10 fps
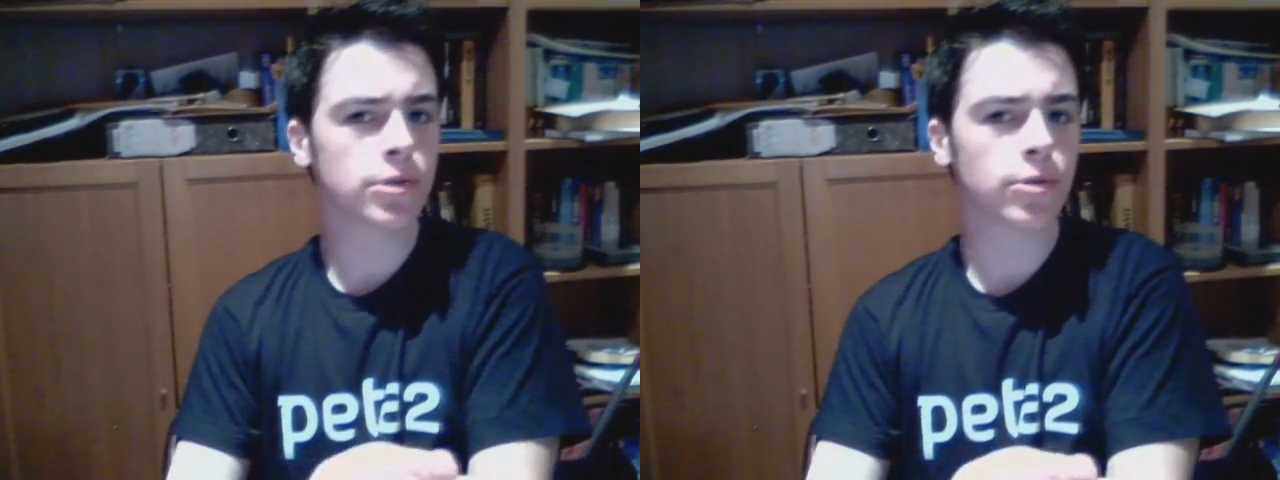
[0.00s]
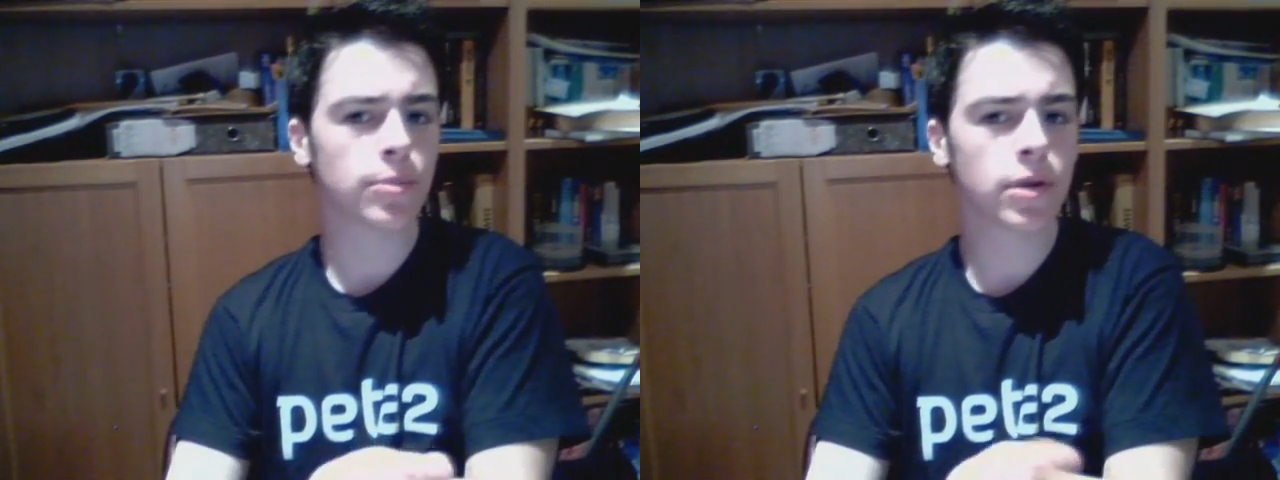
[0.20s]
to
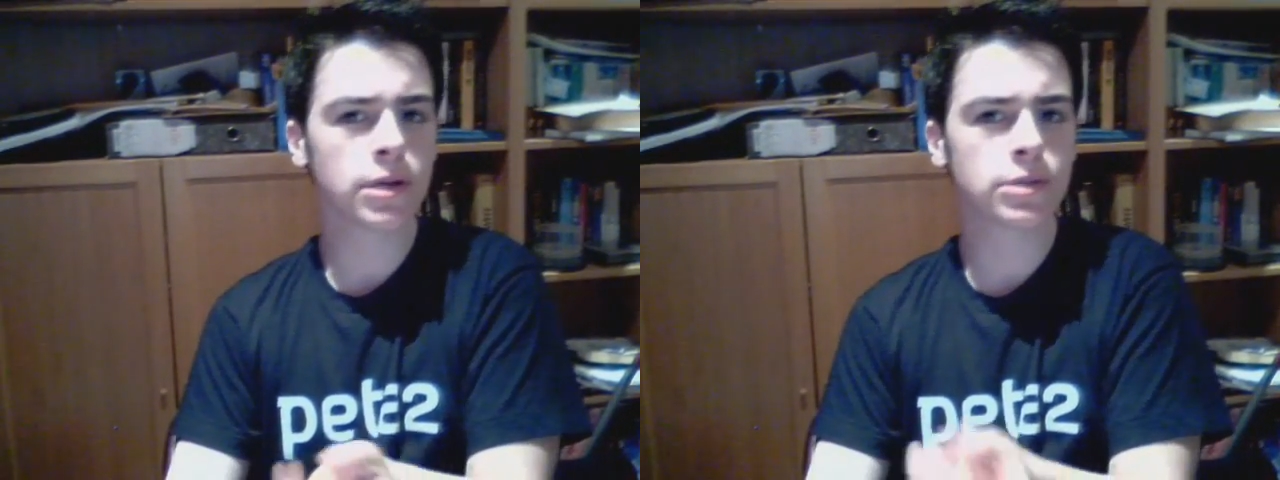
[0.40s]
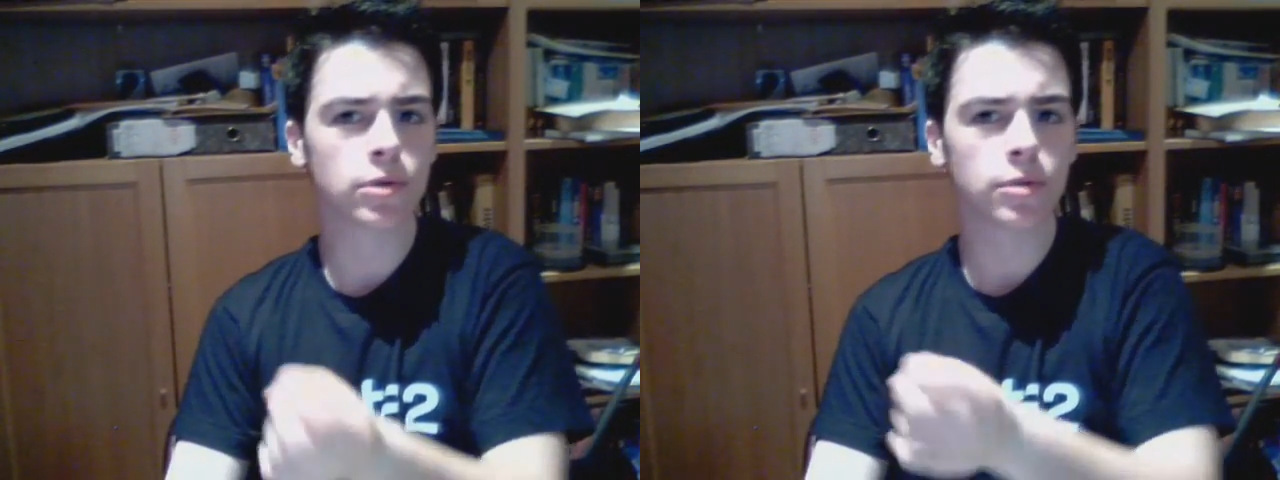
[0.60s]
reply
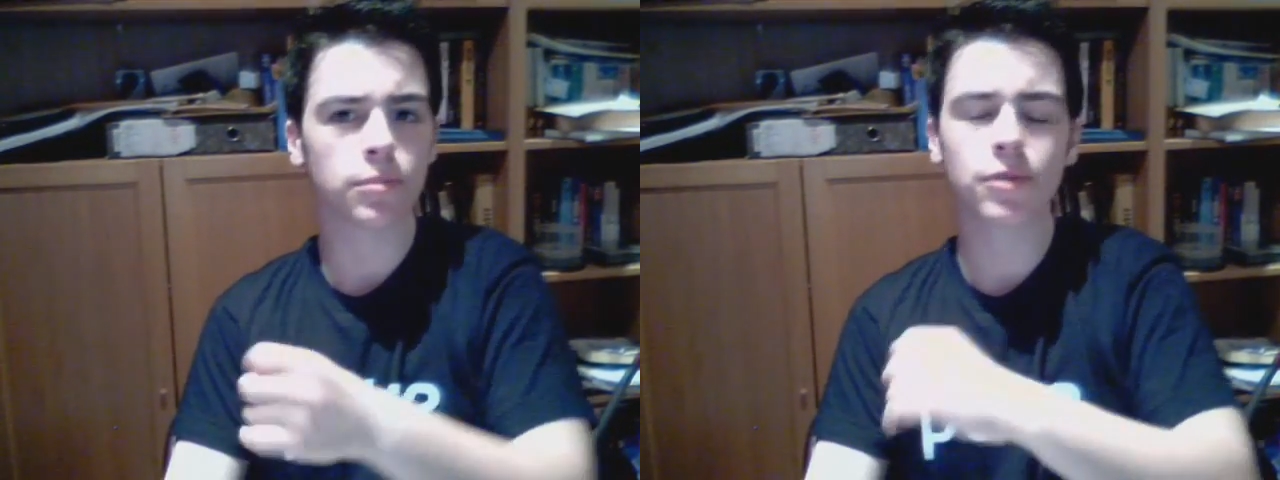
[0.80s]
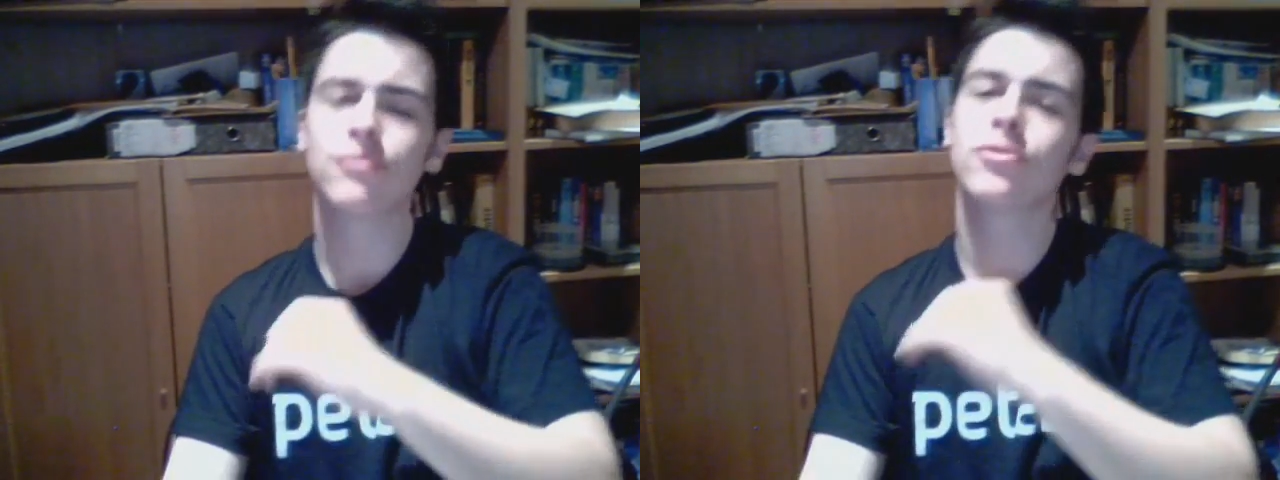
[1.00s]
to her
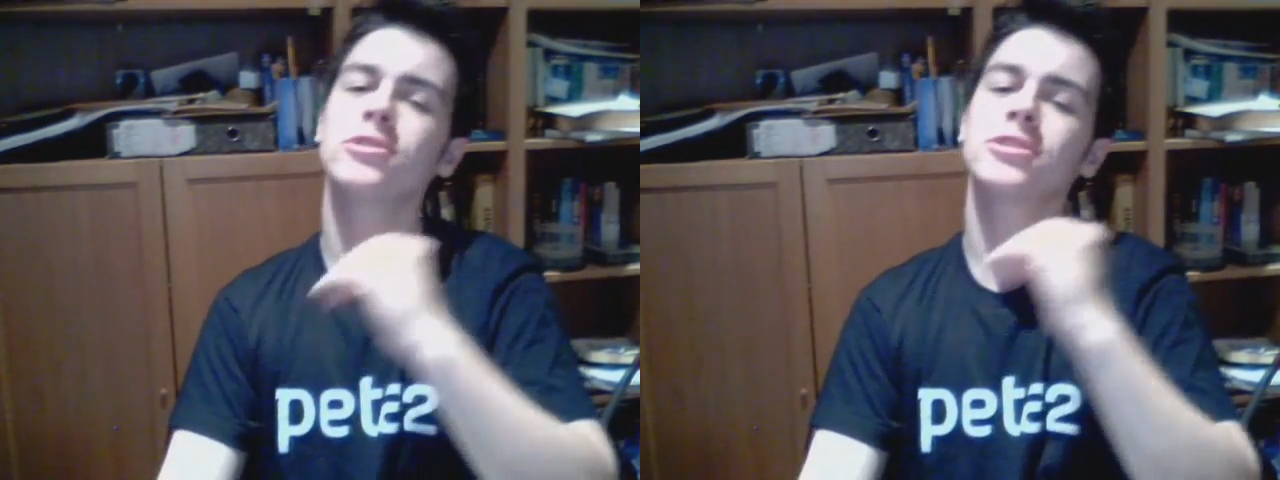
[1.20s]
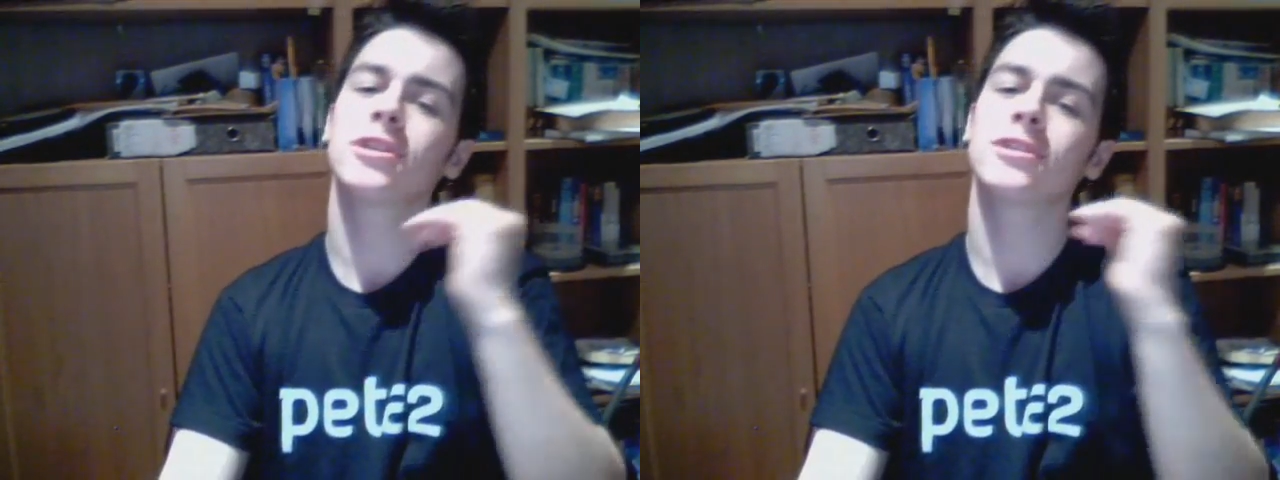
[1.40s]
but
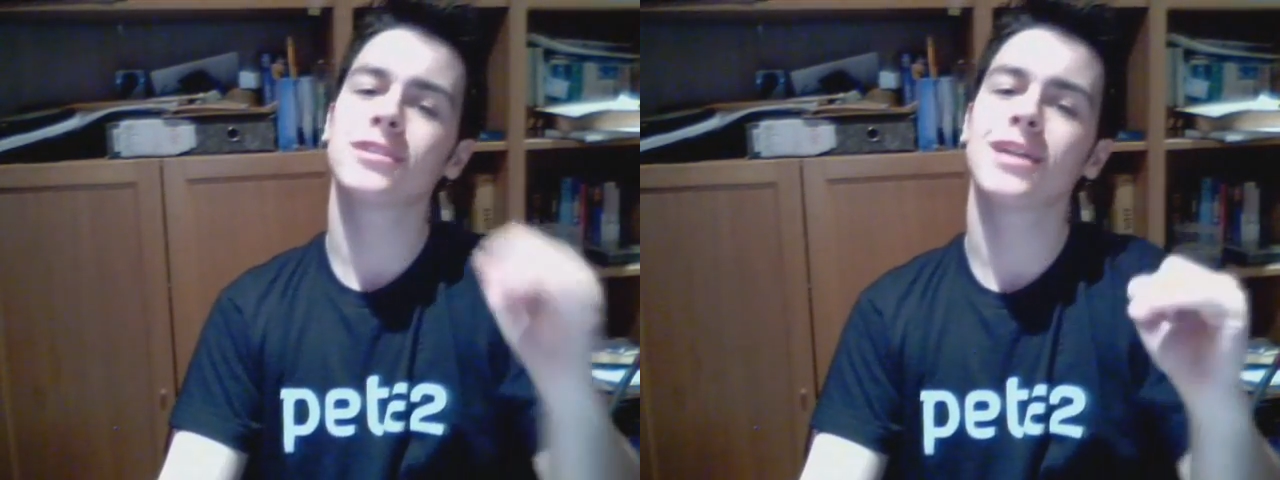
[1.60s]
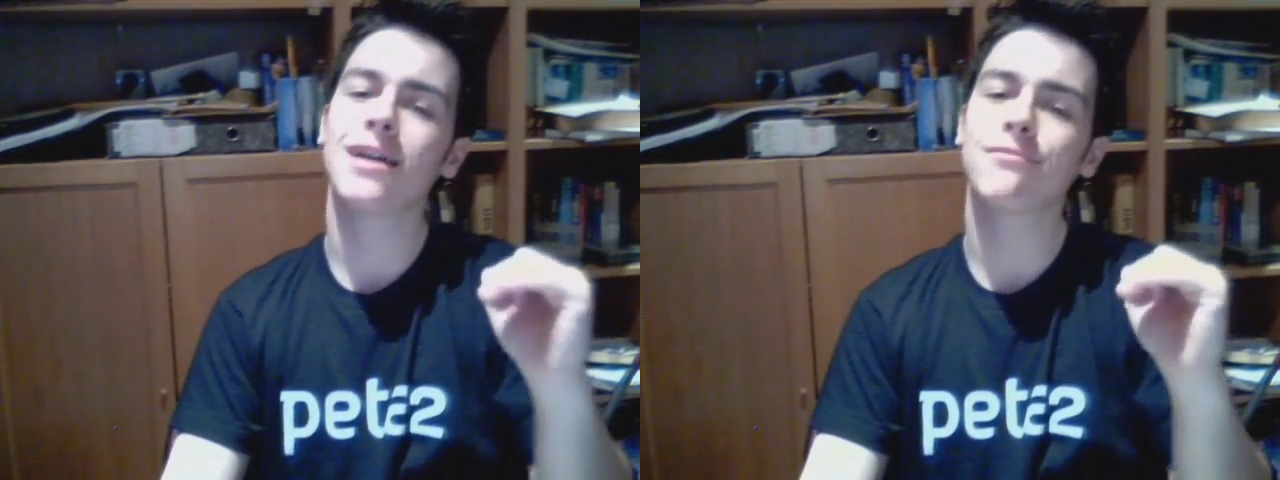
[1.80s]
unfortunately I
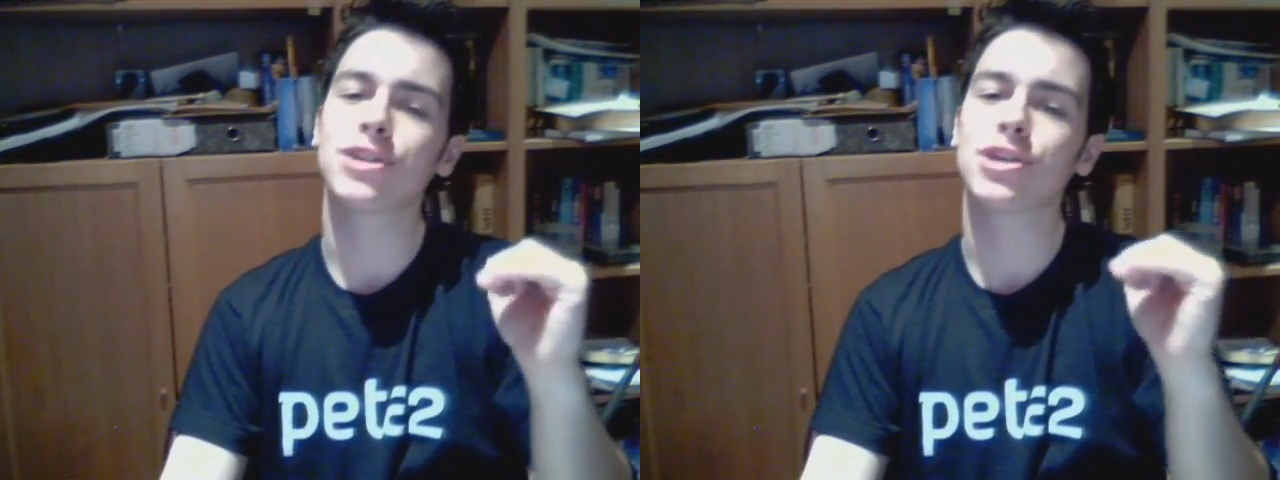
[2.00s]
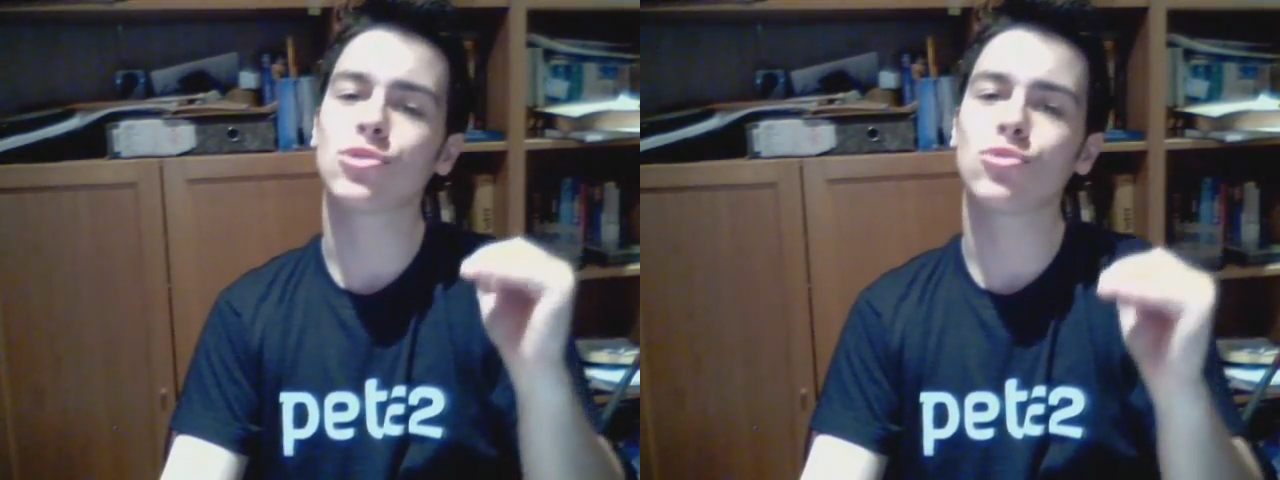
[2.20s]
didn't have
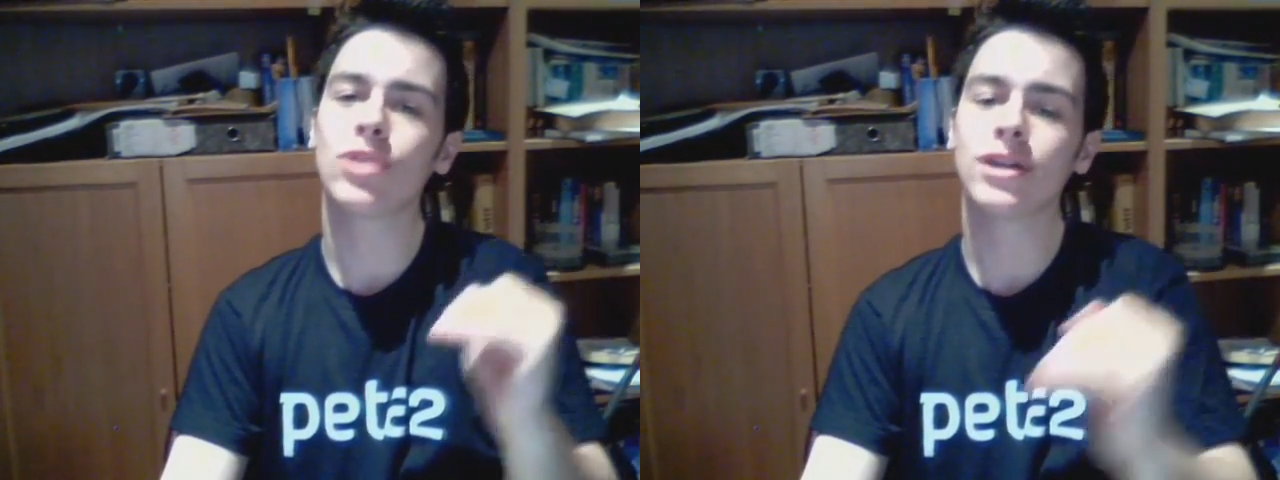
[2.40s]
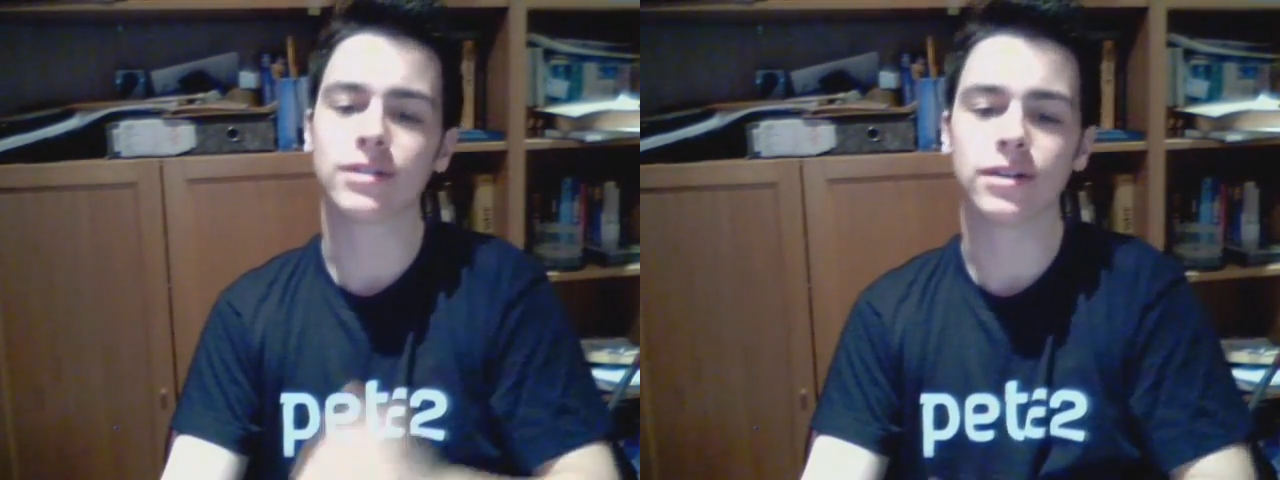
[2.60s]
any
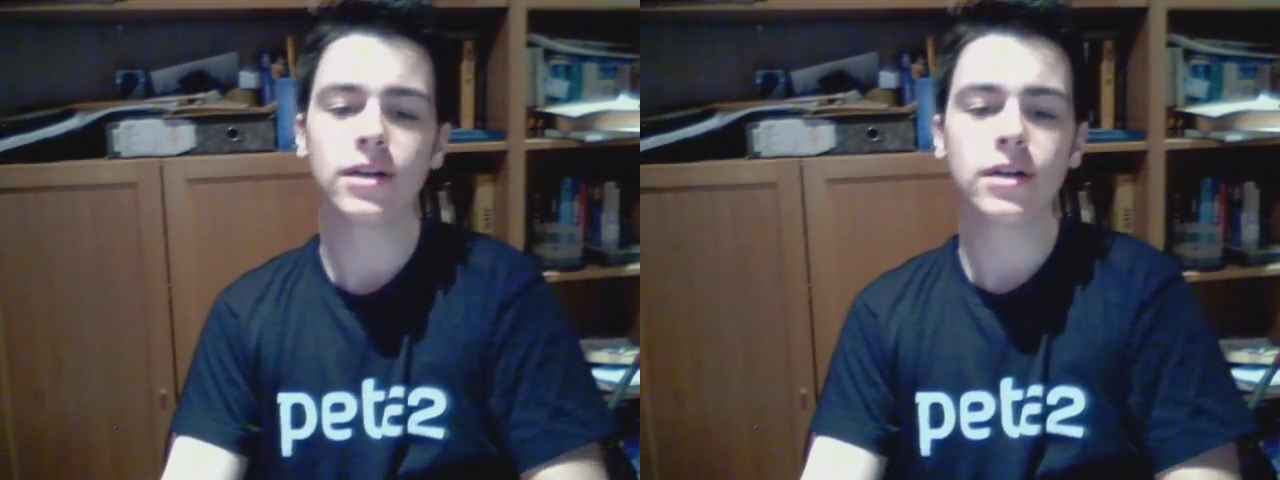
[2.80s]
credit.